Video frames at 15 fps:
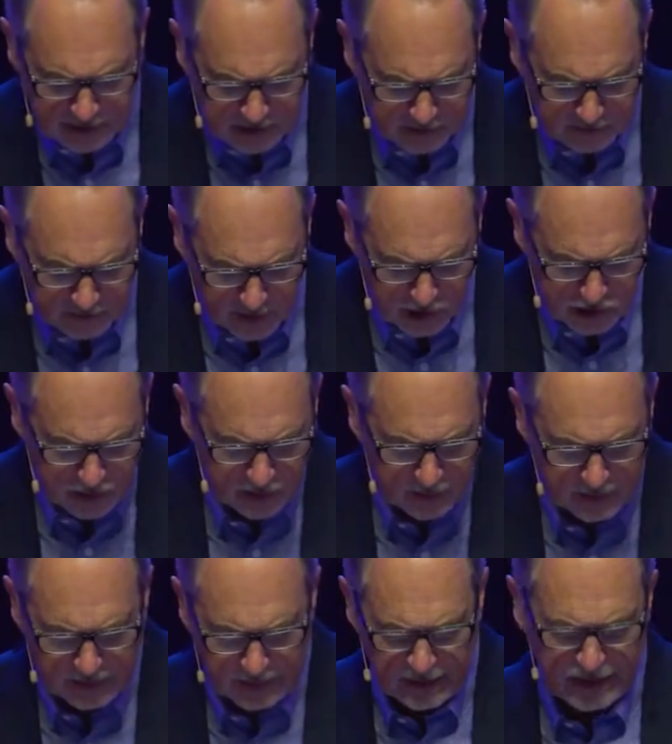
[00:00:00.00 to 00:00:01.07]
intervention.
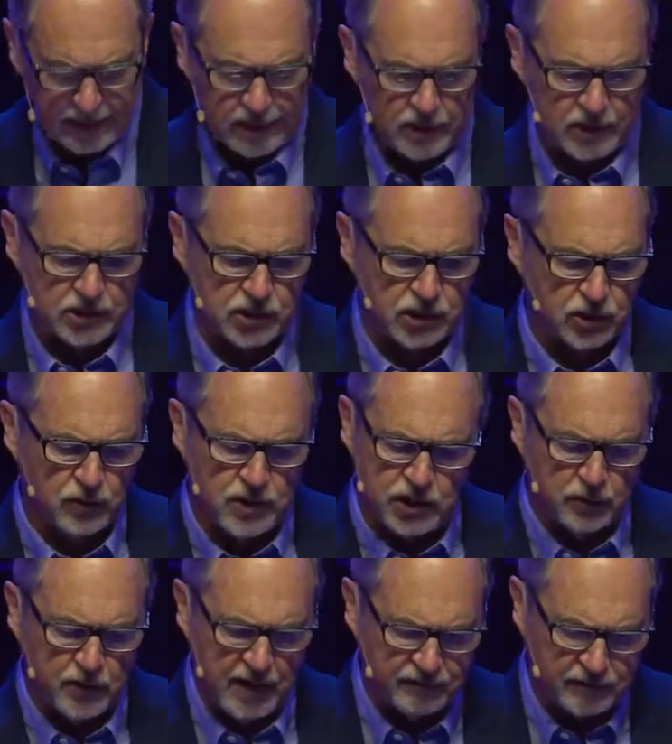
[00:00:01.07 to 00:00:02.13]
There's a story, you
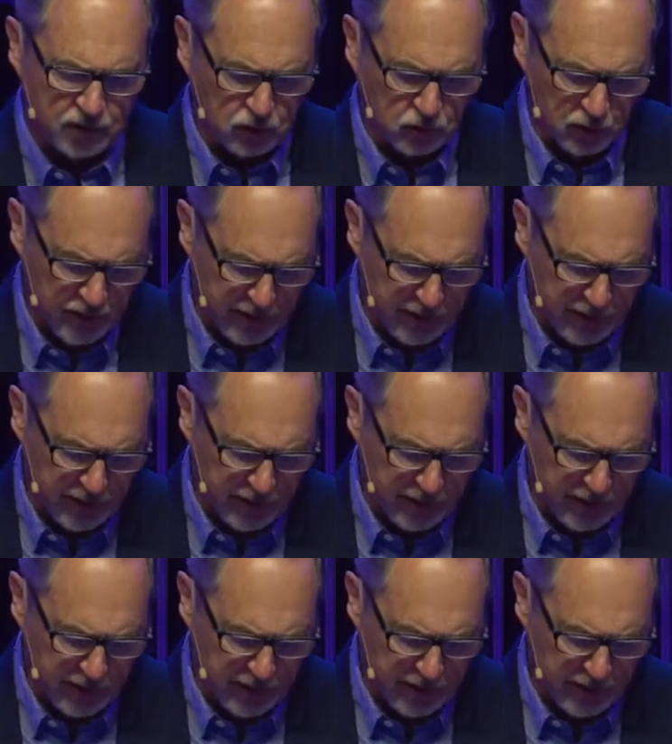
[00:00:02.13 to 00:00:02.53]
don't have to go